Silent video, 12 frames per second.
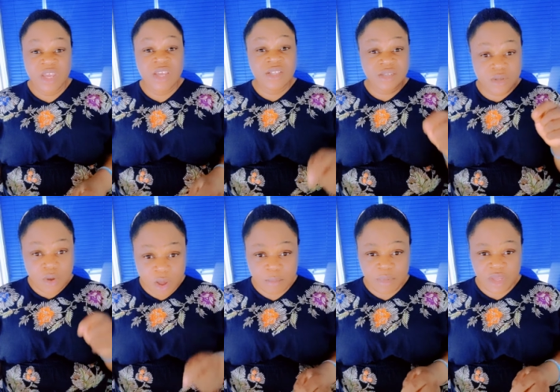It's
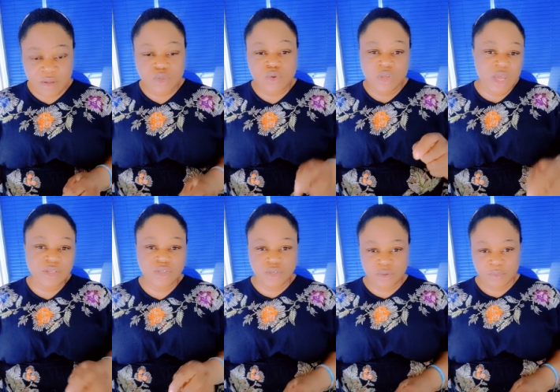coming to
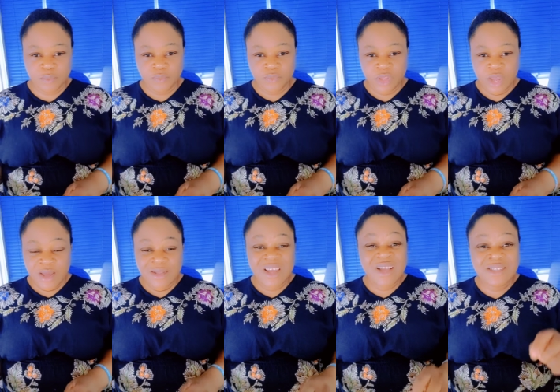get you.
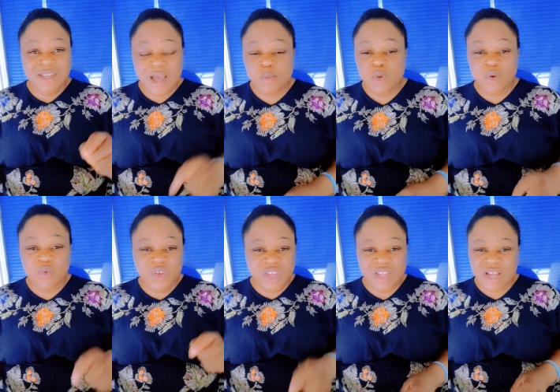That time you
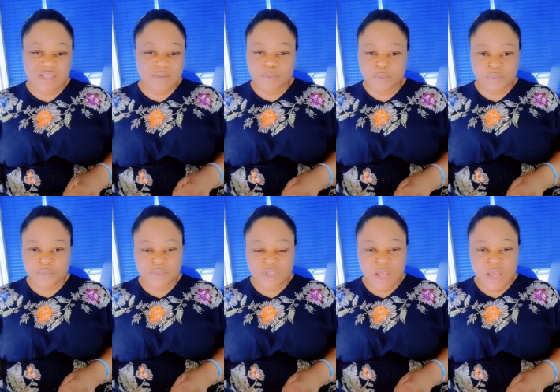feel that,
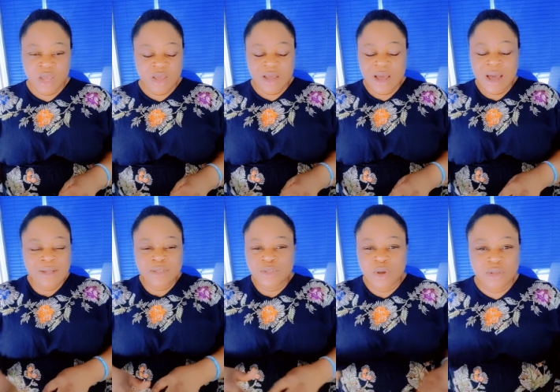I
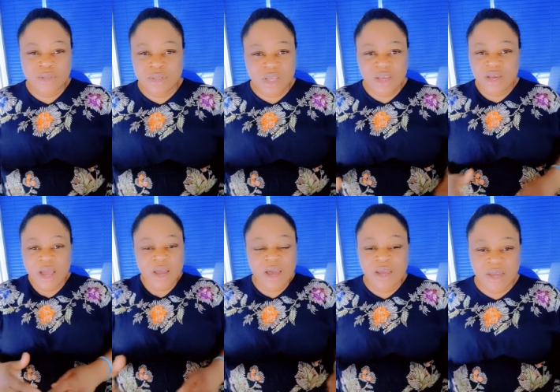don't think
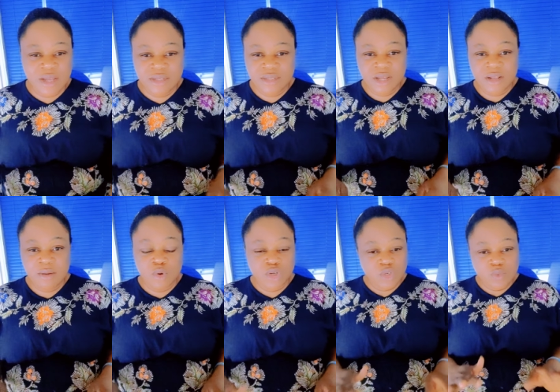I can get it
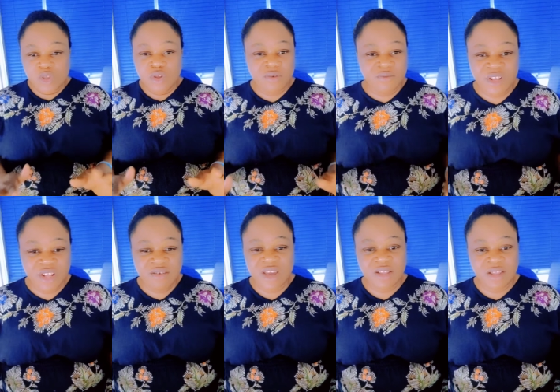anymore. The way you're
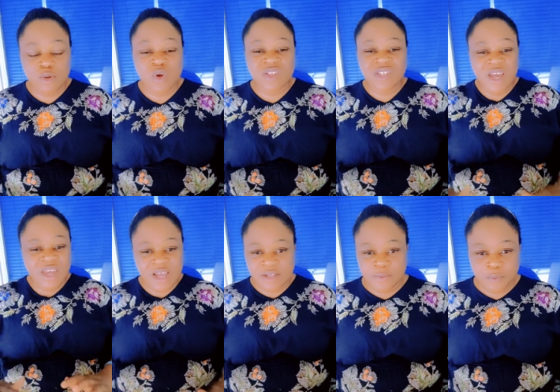feeling right now, you're
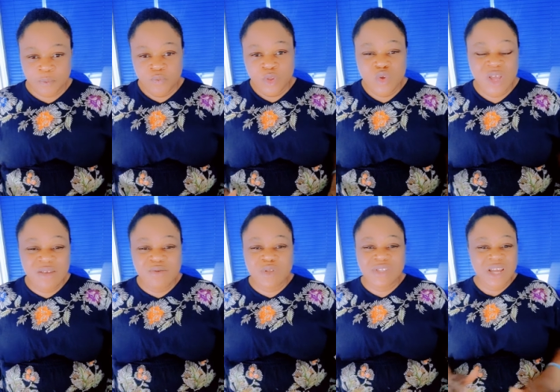tired. You're
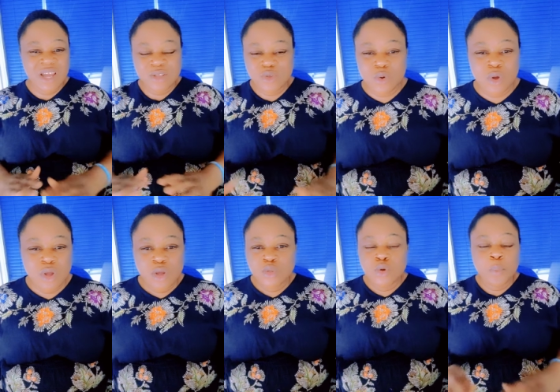even tired to
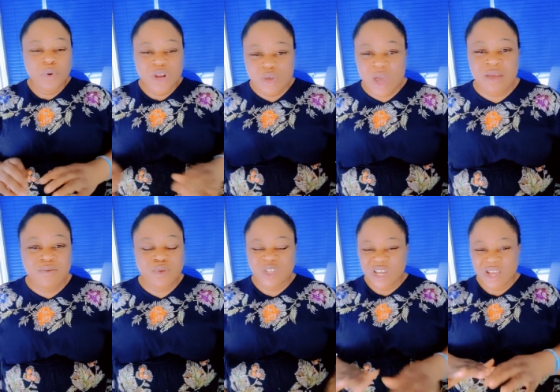pray. You're
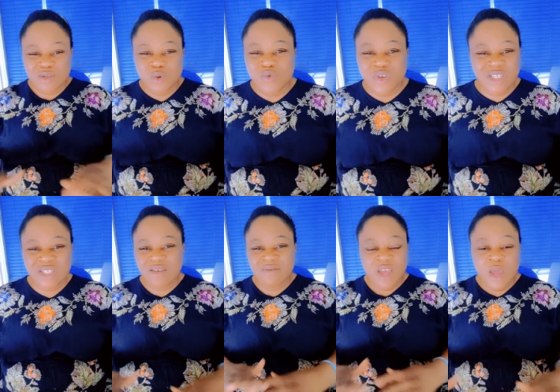even tired to
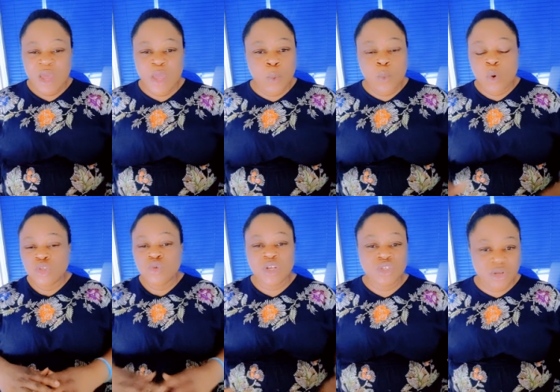receive a
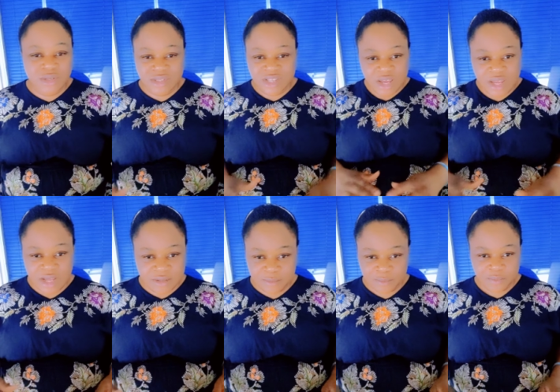word. You're just tired.